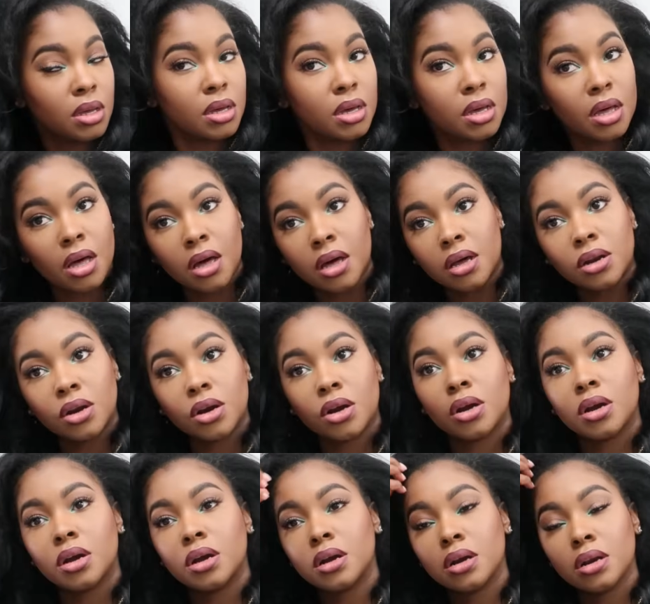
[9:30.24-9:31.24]
cut
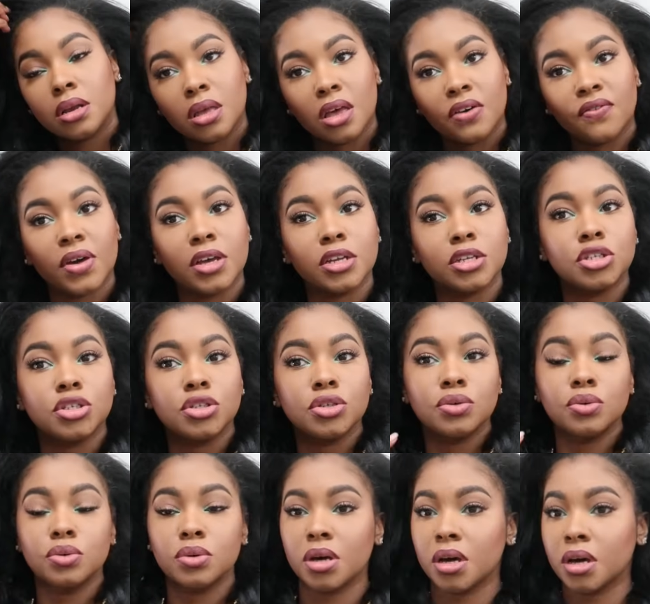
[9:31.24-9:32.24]
her. If I
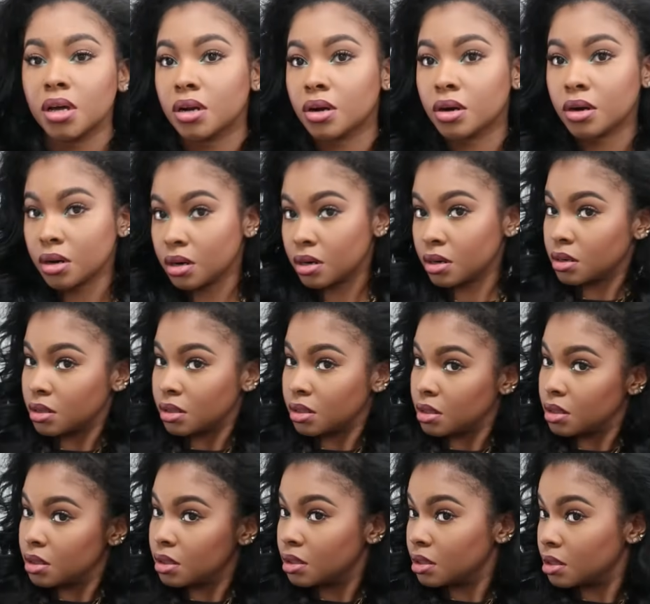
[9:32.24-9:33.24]
do cut her,
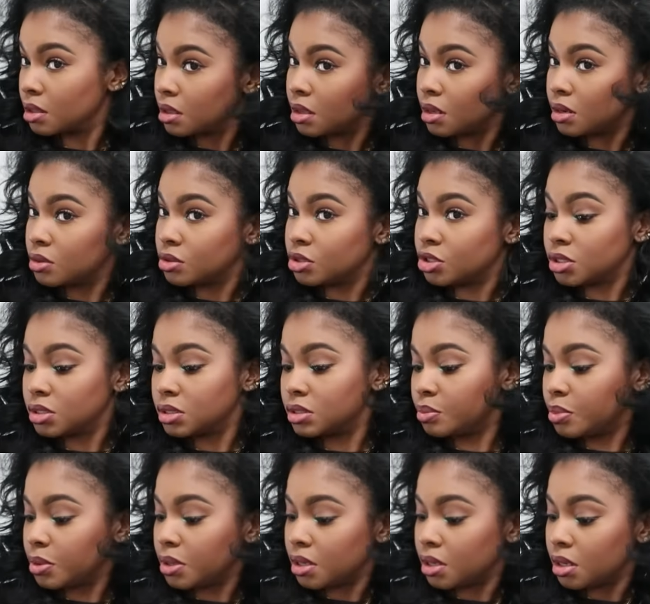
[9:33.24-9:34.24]
it'll
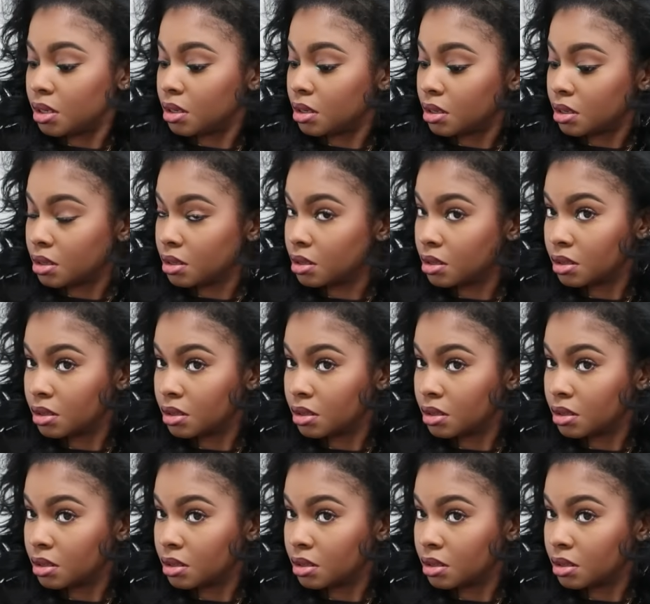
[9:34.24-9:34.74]
just be